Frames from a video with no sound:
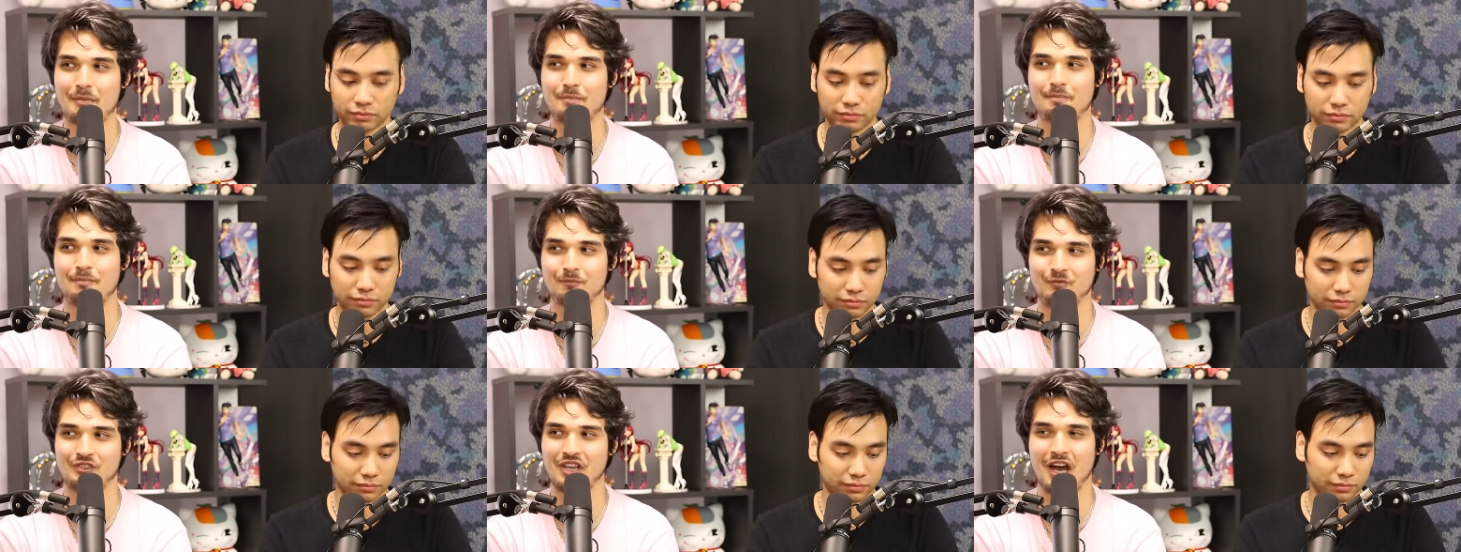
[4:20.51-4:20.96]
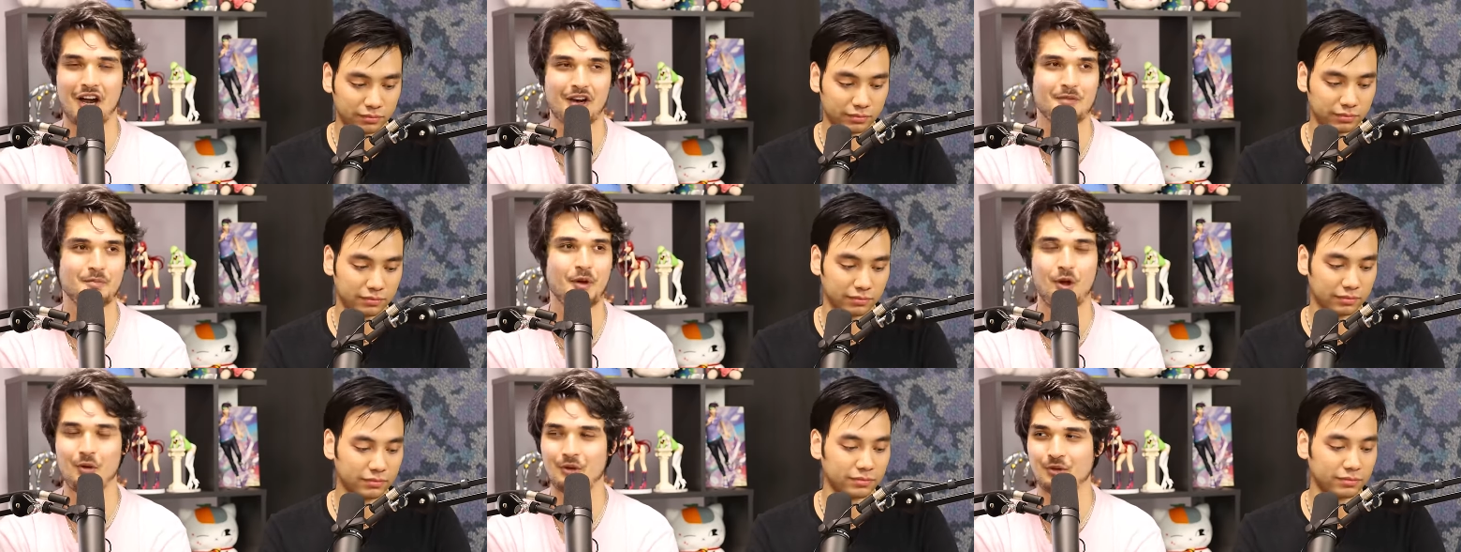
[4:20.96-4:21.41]
Speaker 1: write
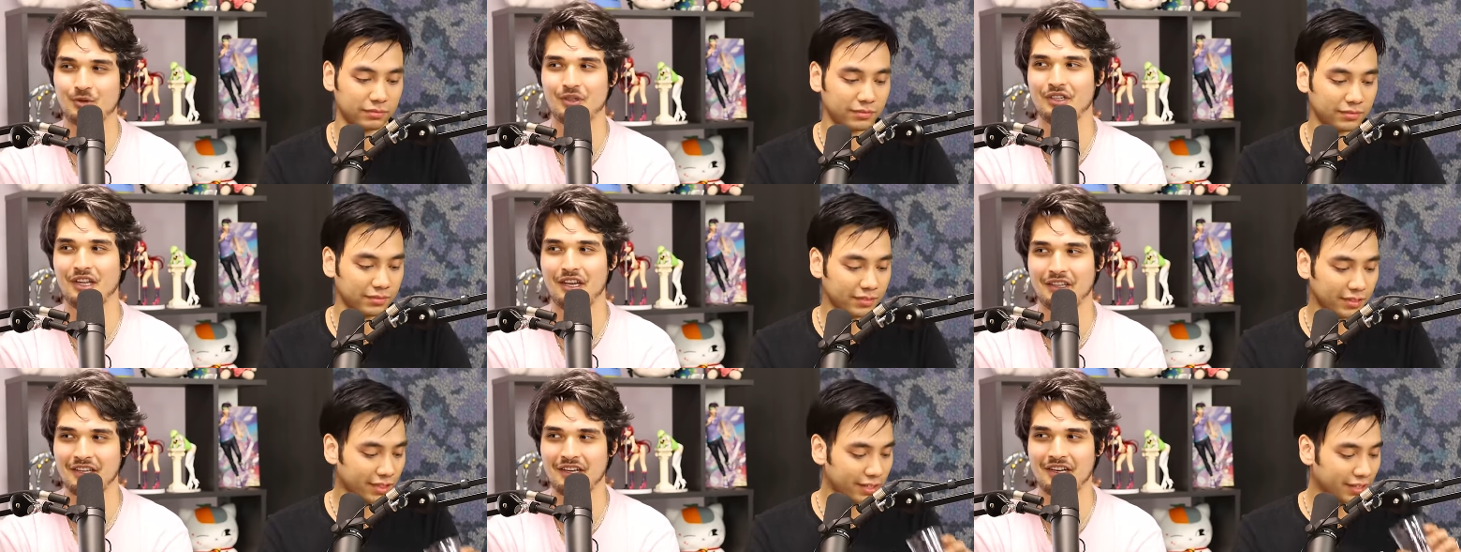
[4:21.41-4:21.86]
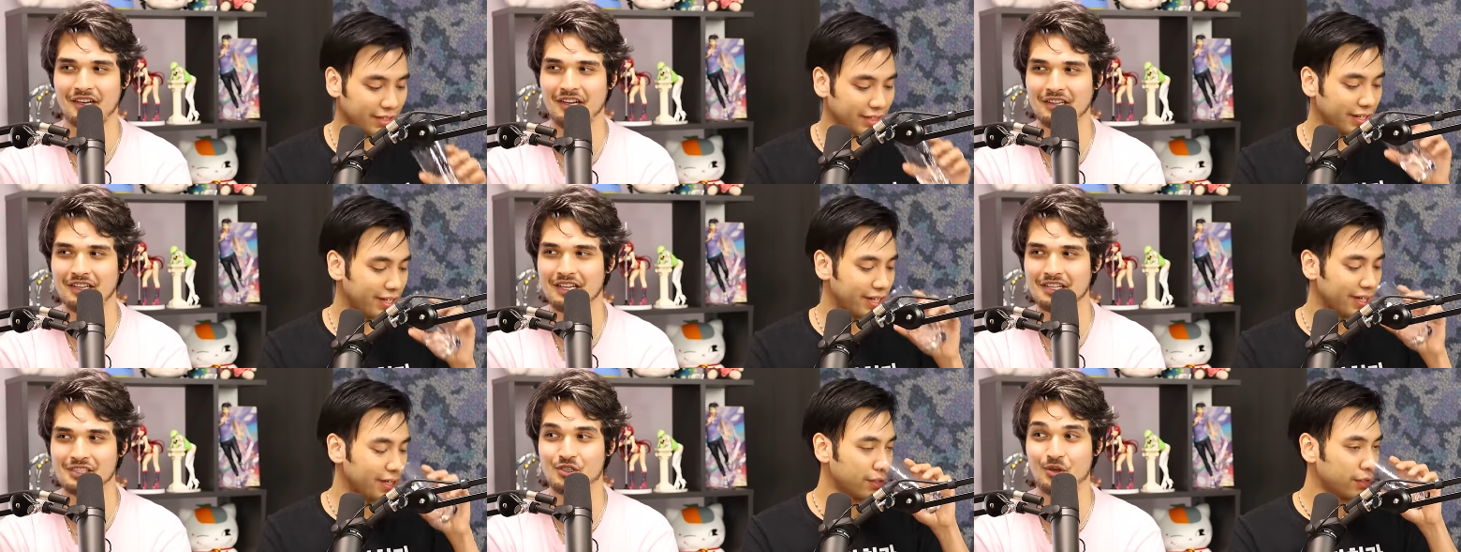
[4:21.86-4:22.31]
dark poetry like that
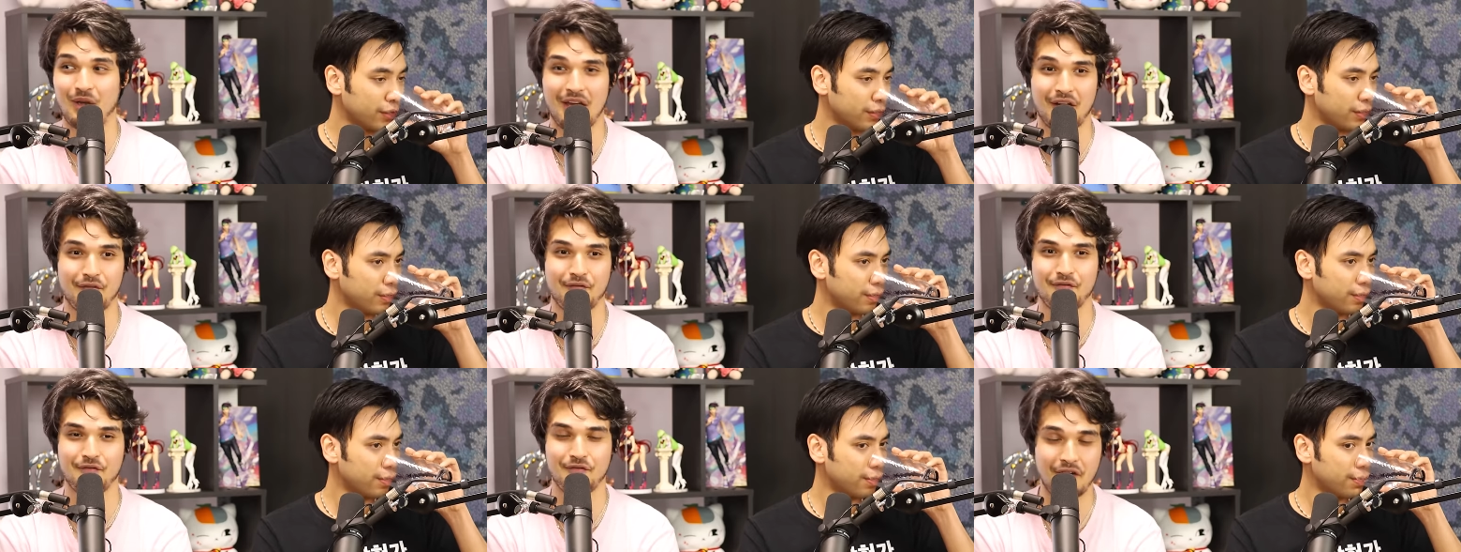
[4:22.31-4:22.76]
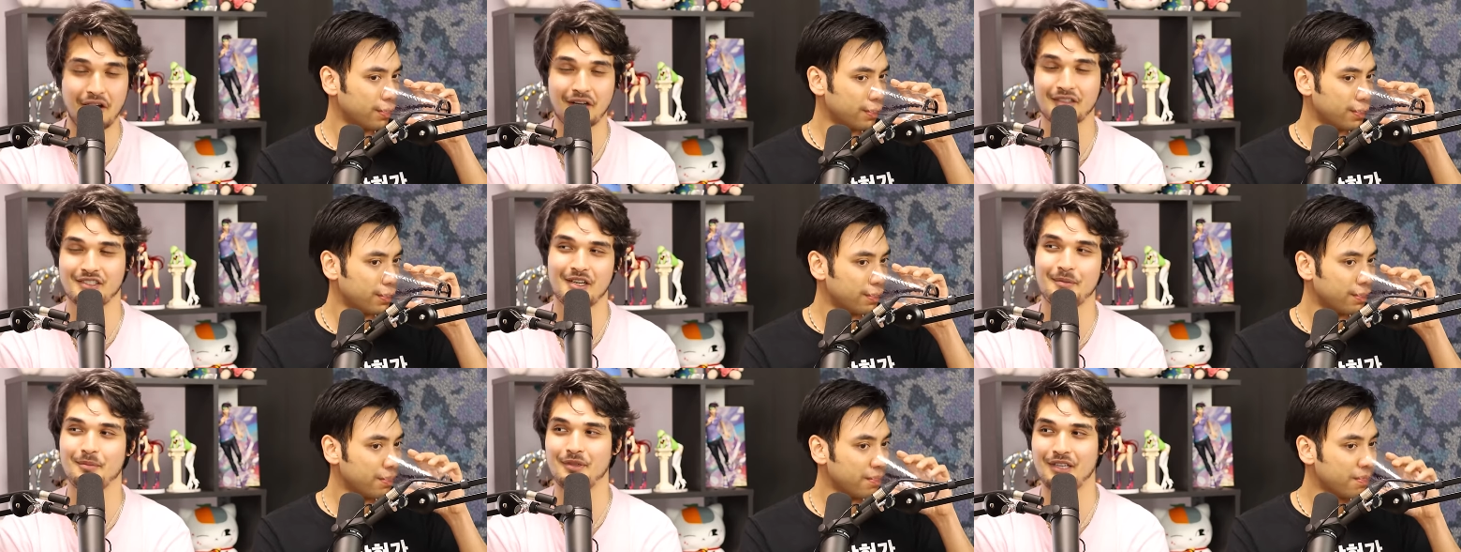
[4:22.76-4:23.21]
unless yeah. you had a mm.
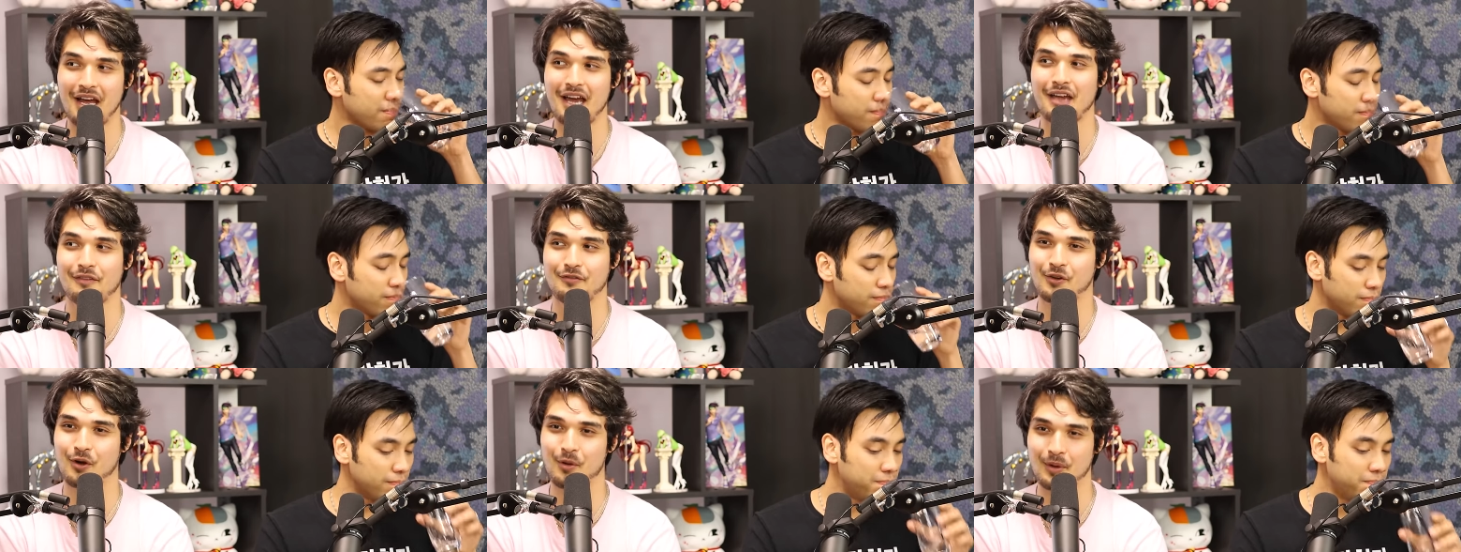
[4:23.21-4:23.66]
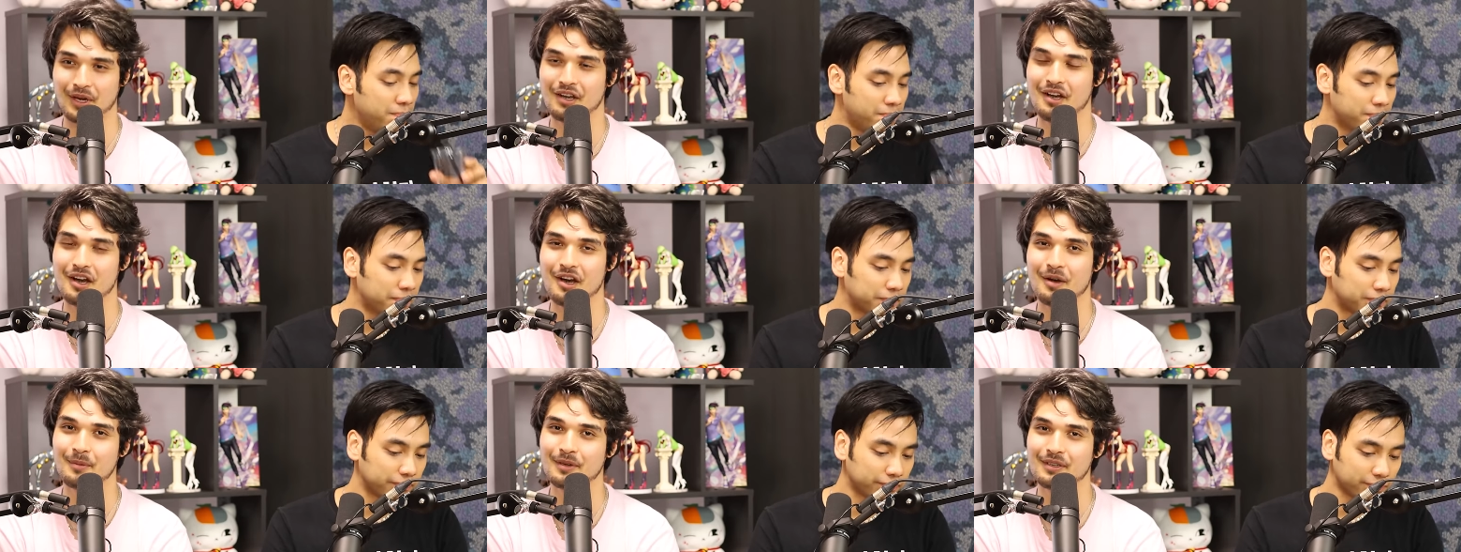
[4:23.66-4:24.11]
fucked up mm. life
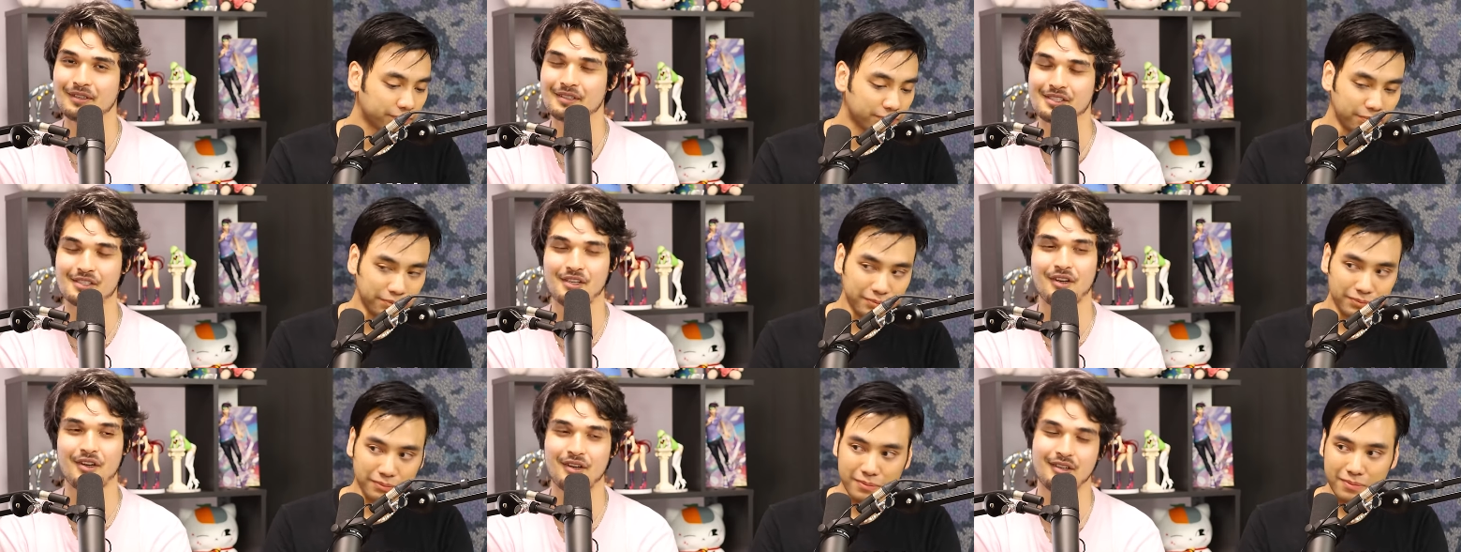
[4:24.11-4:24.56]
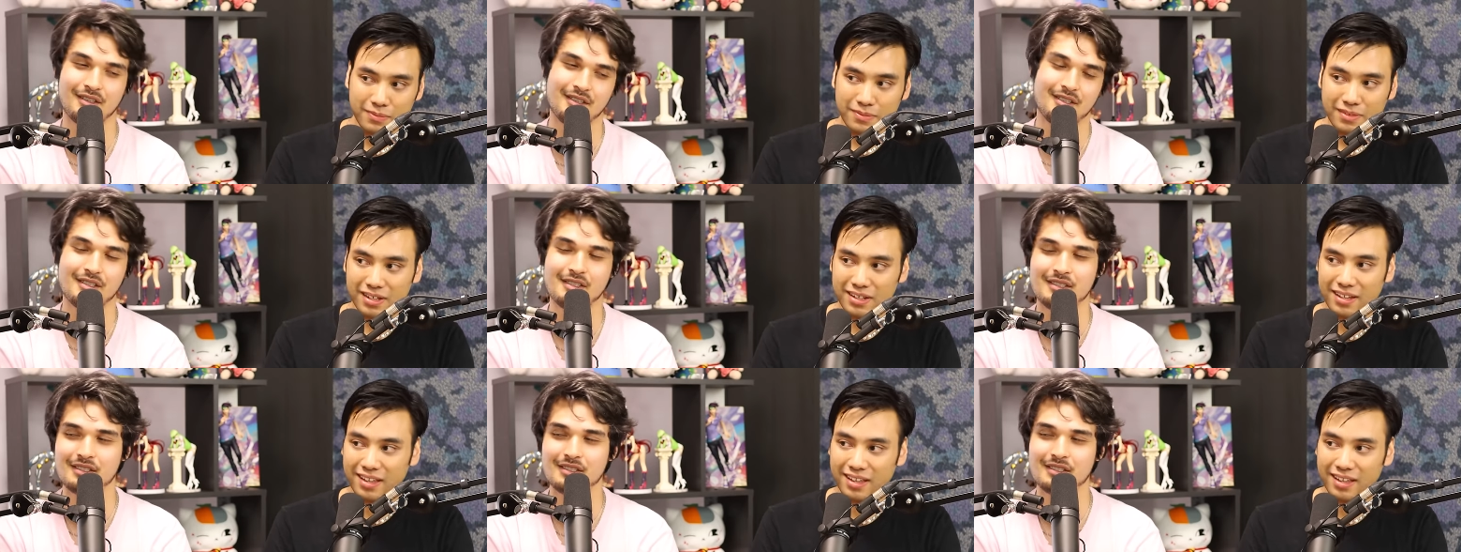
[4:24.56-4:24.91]
growing up. So.